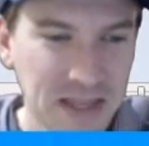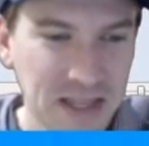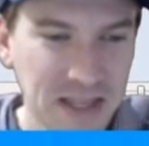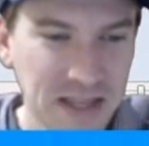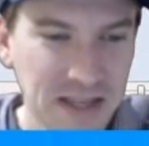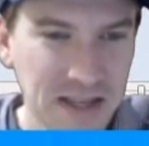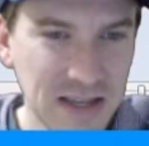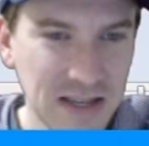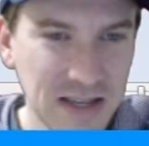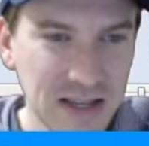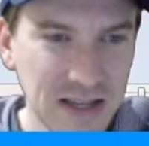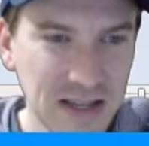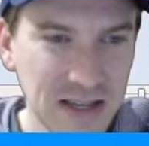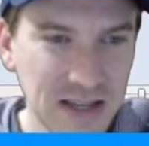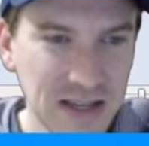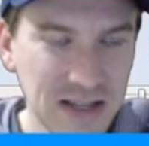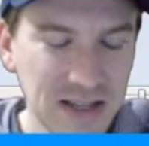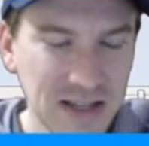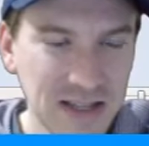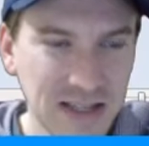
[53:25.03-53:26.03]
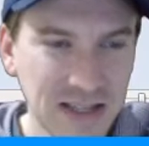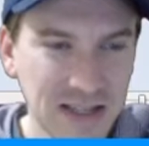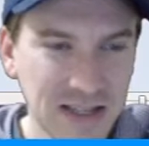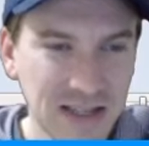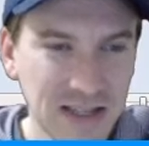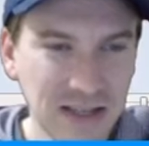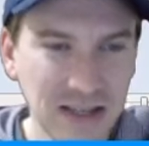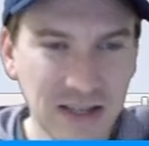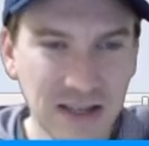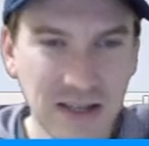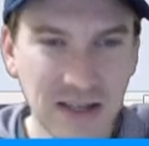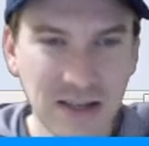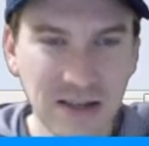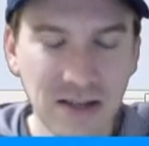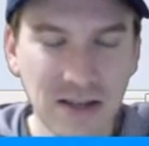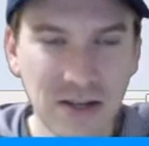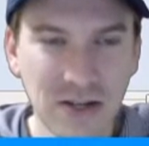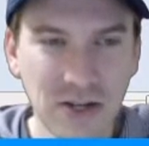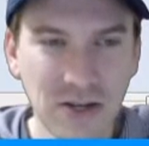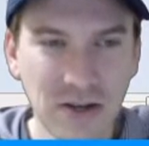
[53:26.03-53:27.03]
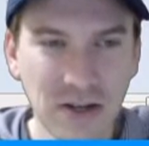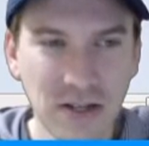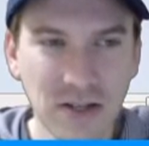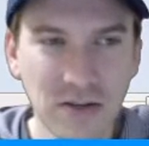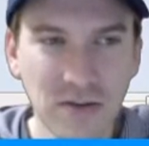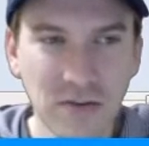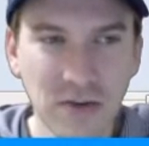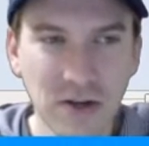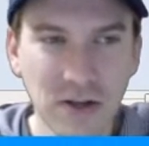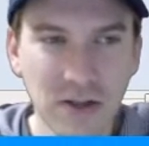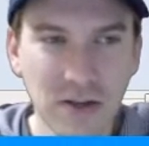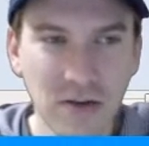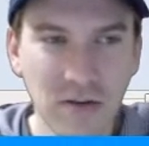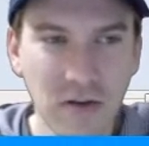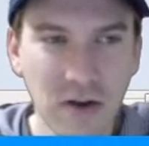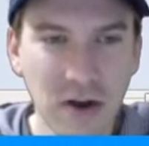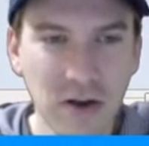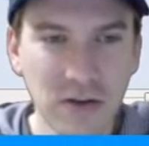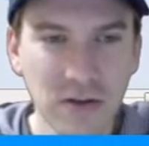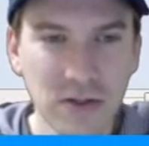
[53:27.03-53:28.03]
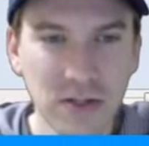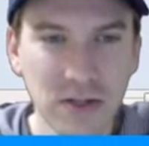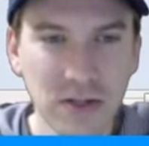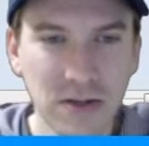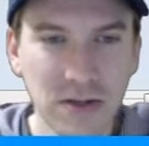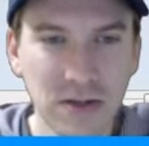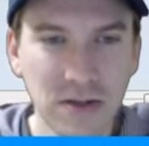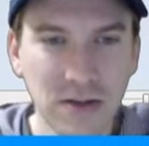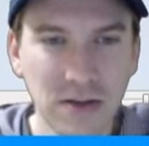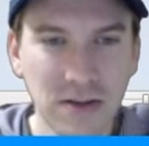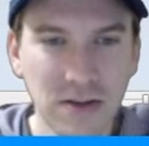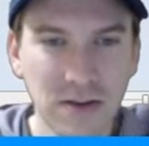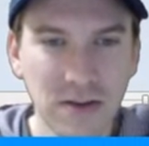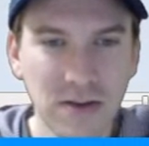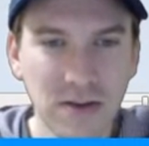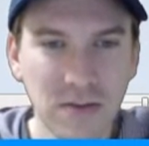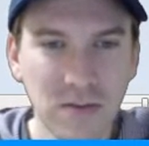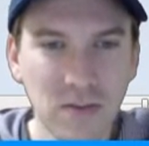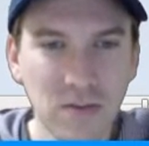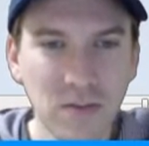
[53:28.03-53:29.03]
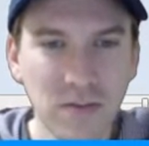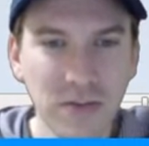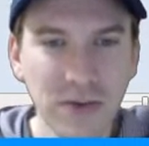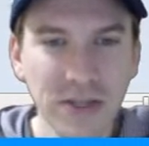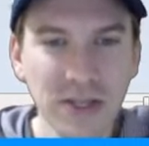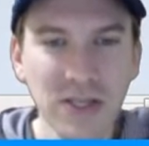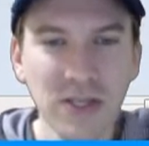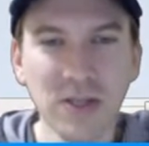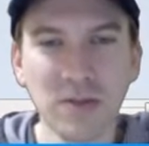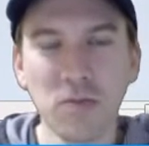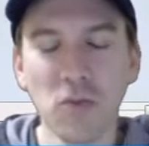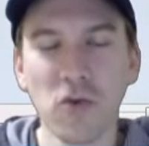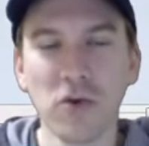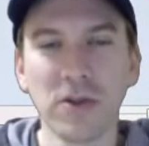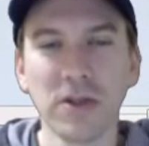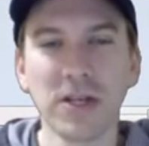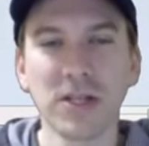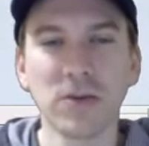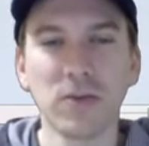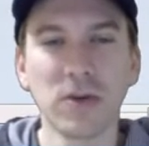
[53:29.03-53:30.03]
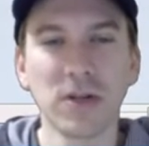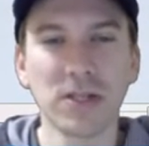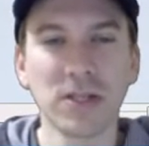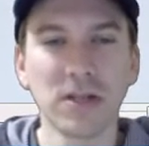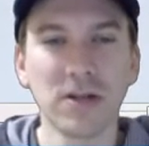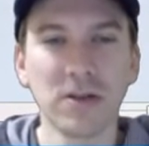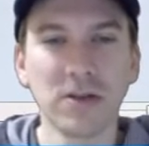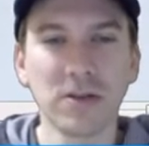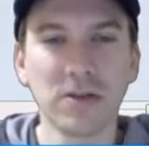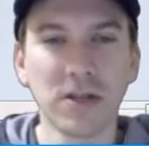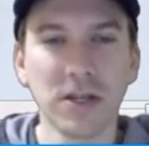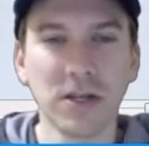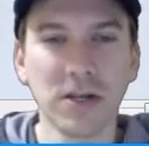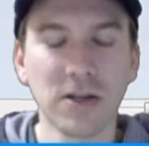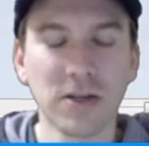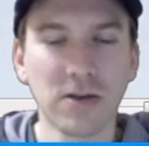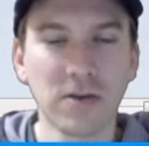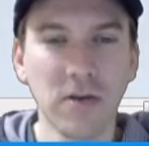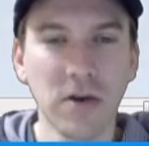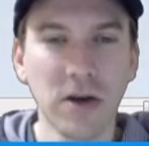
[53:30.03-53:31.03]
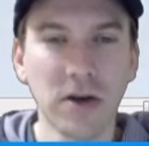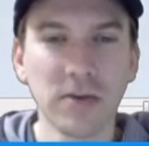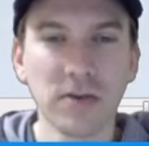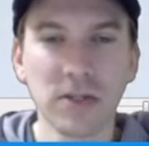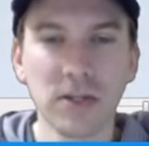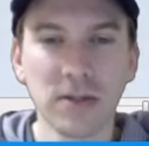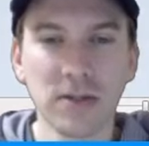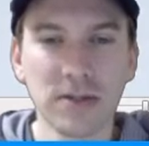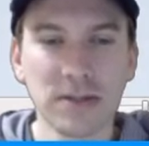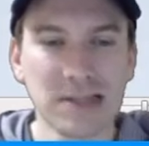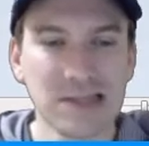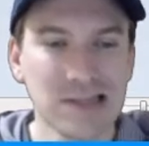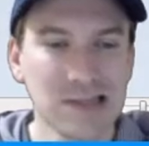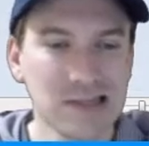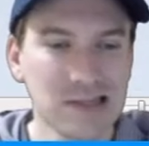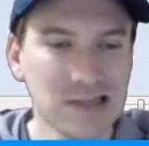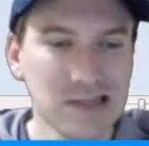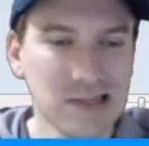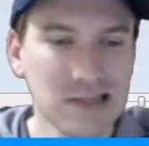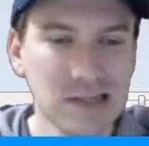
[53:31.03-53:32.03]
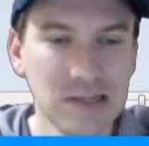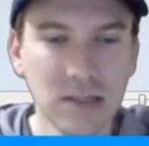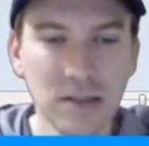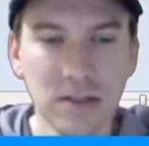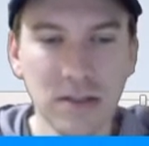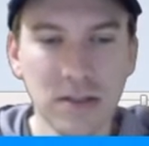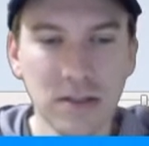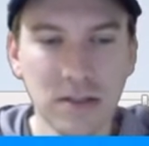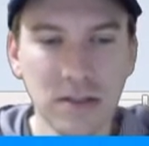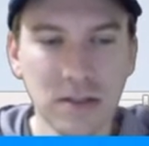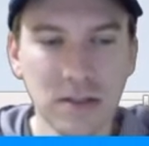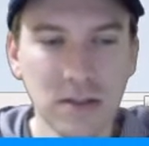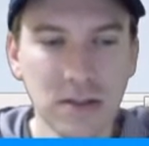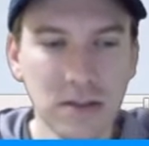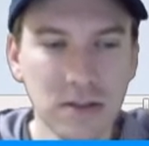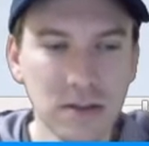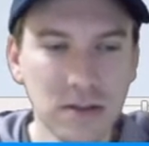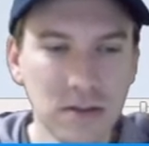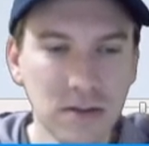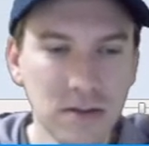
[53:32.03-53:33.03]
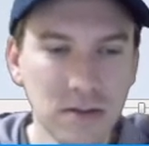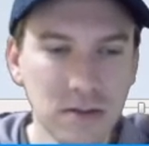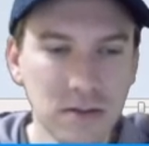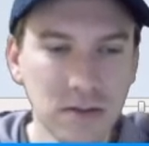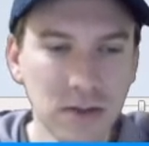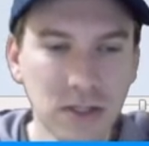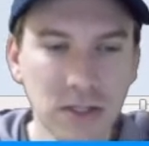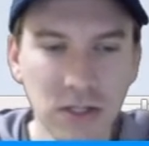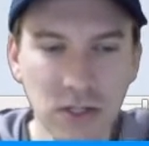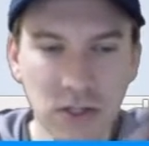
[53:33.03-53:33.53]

And let's see, should I do one on the ground? Well, this is more or less what it's going to look like on the ground, so it's, let's just